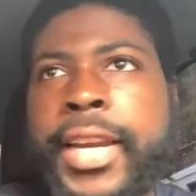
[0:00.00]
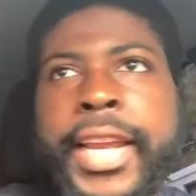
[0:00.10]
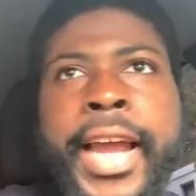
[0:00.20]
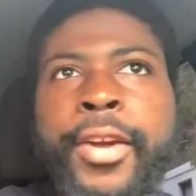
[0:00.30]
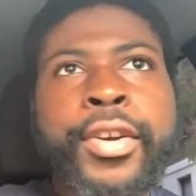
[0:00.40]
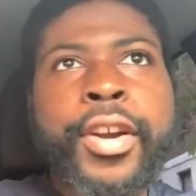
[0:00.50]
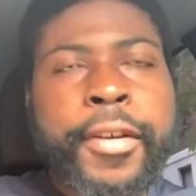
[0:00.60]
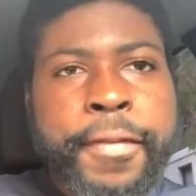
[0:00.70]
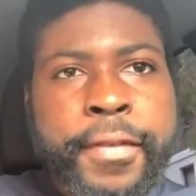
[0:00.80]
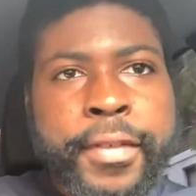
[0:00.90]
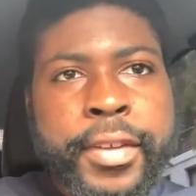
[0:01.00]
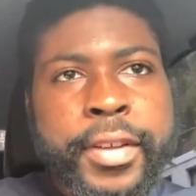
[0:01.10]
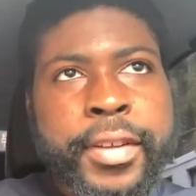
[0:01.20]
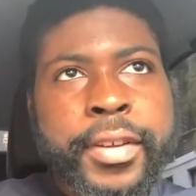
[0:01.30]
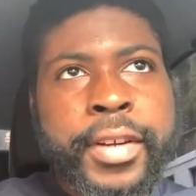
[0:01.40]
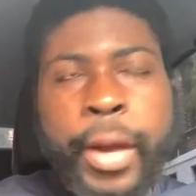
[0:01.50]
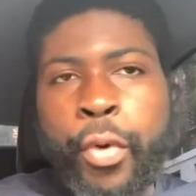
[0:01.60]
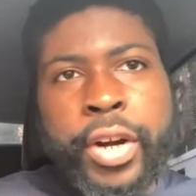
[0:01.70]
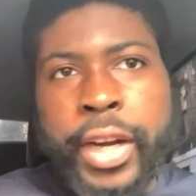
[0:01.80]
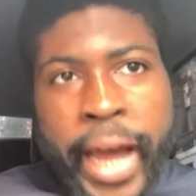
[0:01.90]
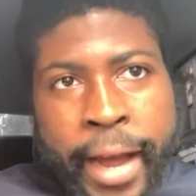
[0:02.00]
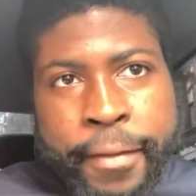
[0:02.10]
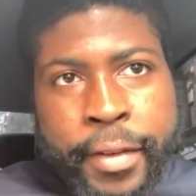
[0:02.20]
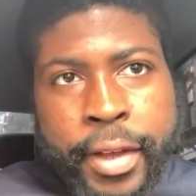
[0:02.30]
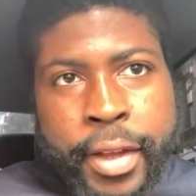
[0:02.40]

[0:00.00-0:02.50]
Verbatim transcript: they're not on the earth. They weren't alive.